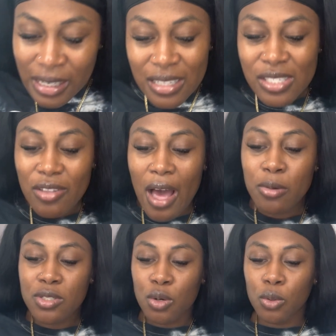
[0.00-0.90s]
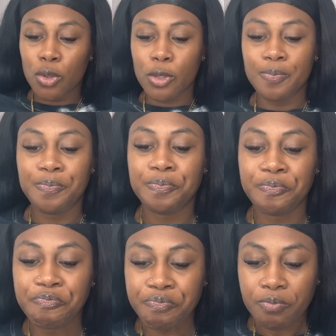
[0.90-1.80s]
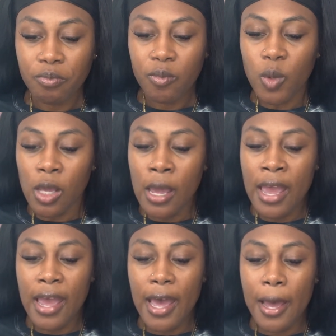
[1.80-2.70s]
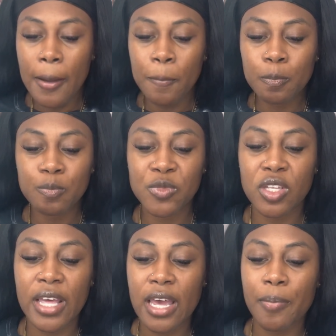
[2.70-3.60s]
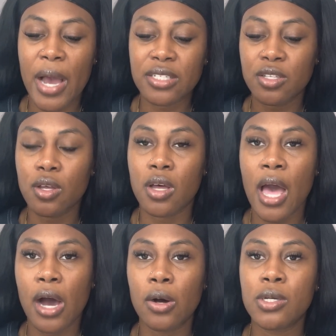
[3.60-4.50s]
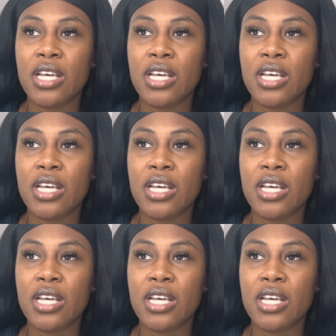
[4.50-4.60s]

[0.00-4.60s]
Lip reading: So that was cool. And so they get back to the house.